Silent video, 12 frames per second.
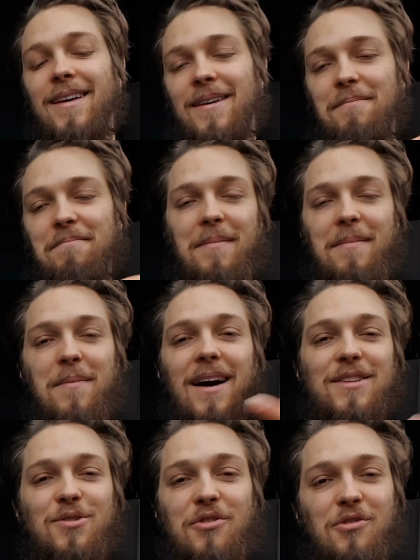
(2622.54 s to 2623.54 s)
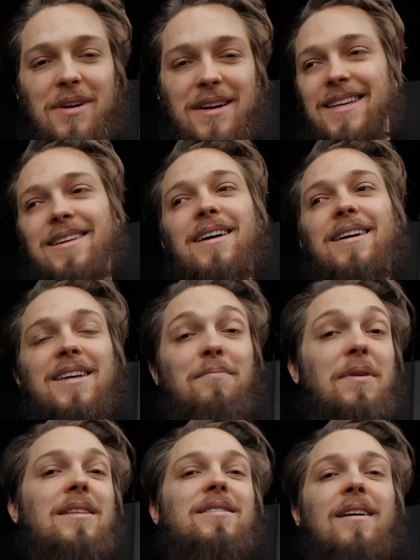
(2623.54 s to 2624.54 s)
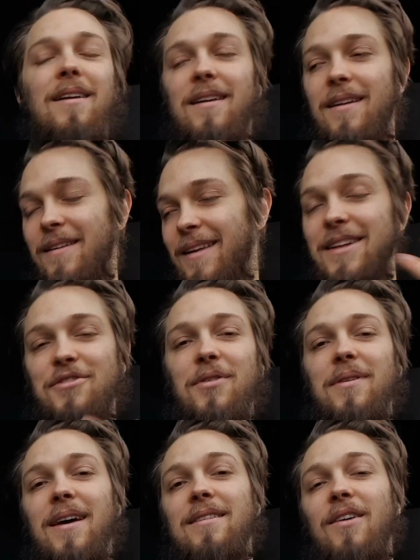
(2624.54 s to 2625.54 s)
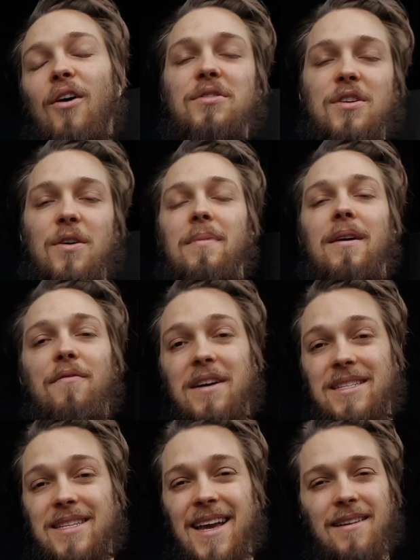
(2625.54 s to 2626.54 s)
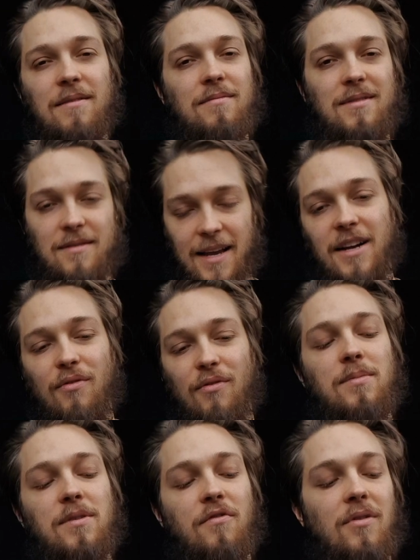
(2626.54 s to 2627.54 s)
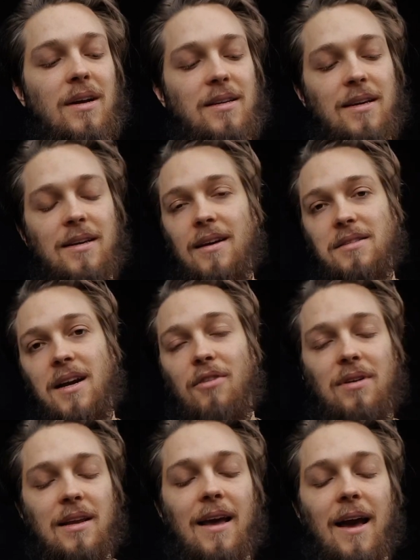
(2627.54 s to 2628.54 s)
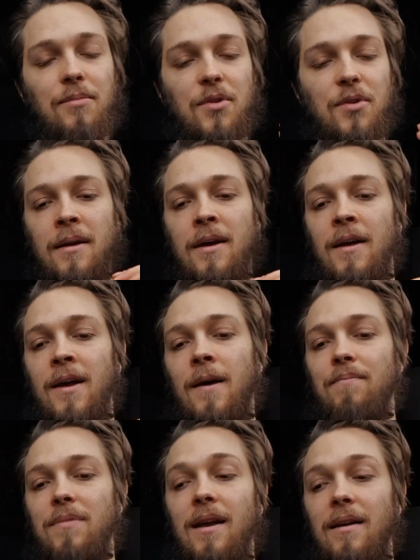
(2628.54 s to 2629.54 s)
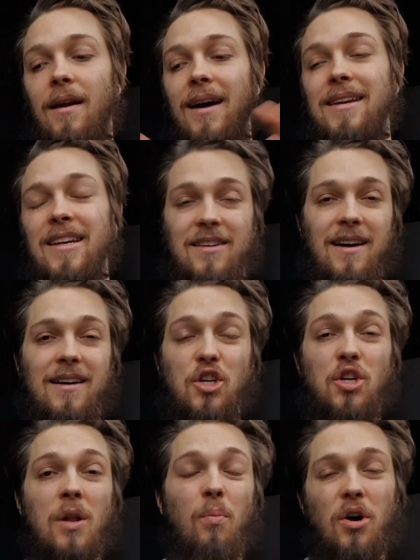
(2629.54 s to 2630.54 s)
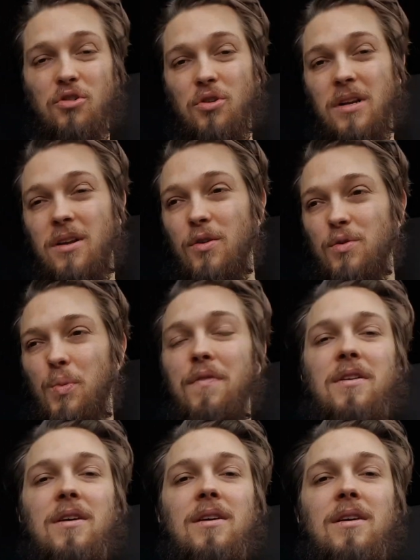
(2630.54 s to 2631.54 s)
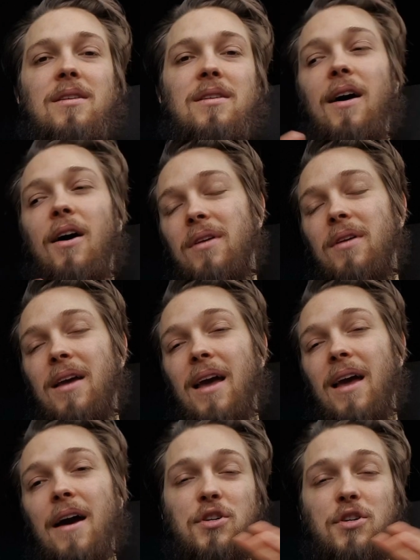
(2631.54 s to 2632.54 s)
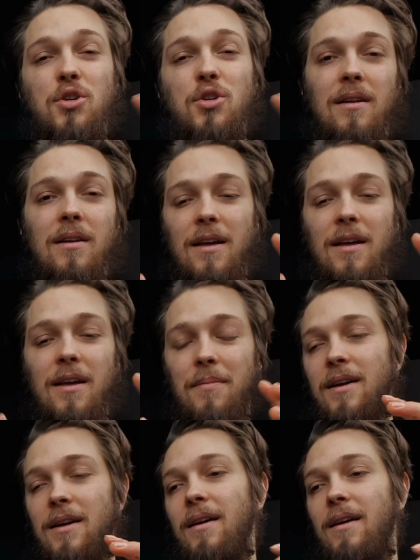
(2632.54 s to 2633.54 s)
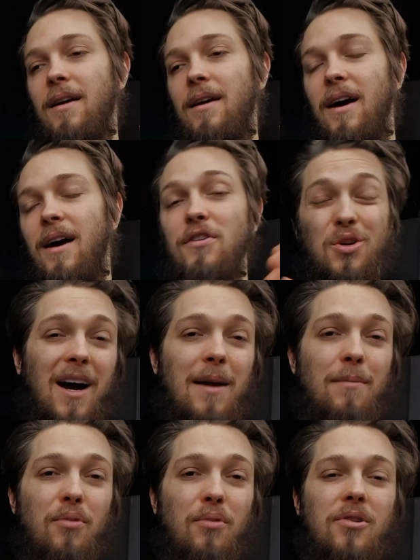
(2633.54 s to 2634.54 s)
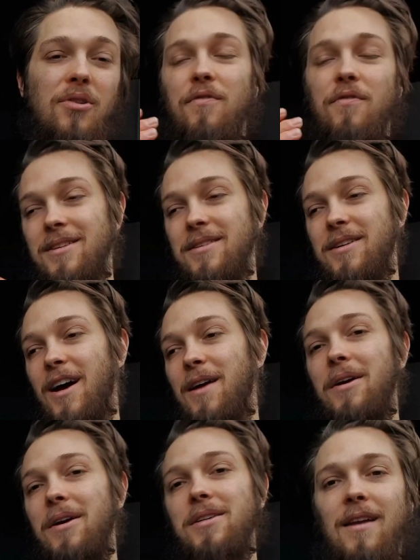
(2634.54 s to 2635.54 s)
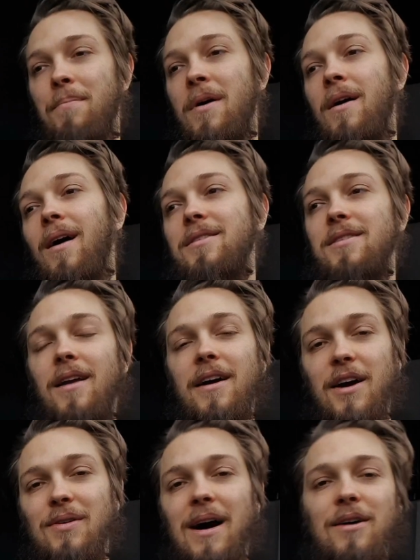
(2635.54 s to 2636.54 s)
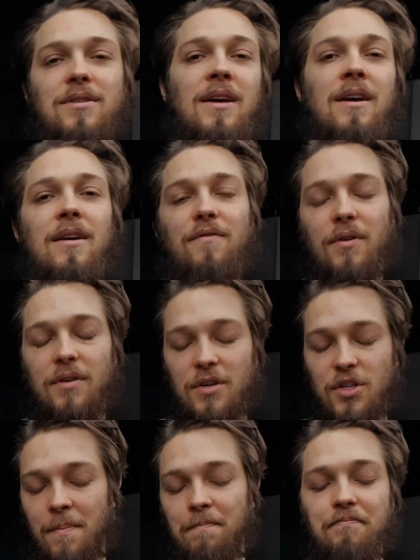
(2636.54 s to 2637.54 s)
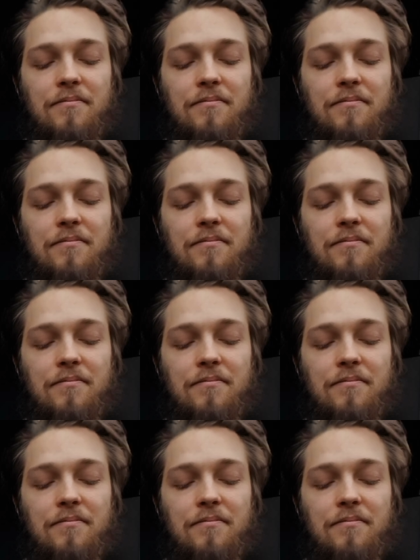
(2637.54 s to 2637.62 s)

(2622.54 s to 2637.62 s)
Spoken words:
maybe I took creatine like 10 minutes later, and also if I take 10 grams of creatine, as I currently am doing, then I need additional water that goes with this, and I only have a short limit, a very short time window from the time I stand up until I go out for the gym.